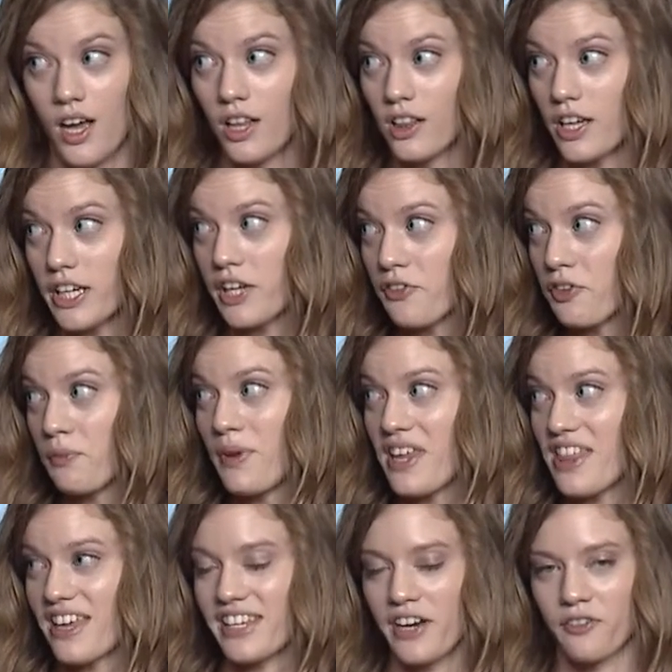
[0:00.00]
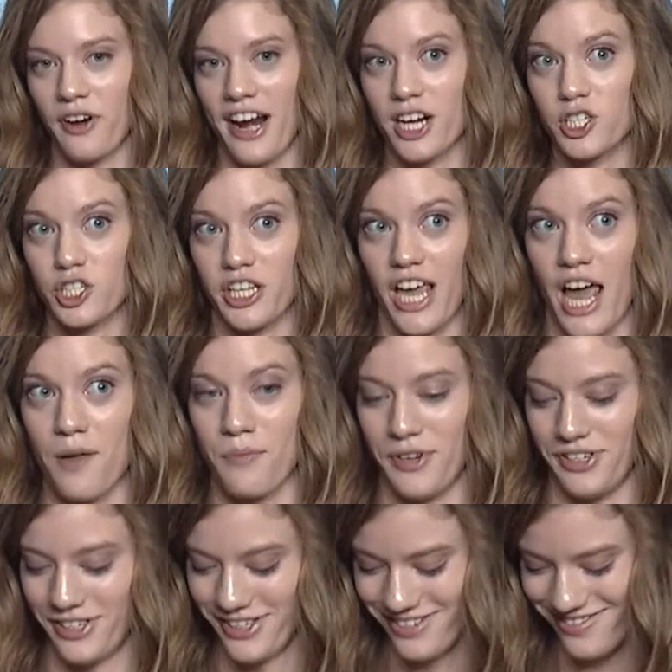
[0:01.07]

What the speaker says: Lucky for me, that never actually happened.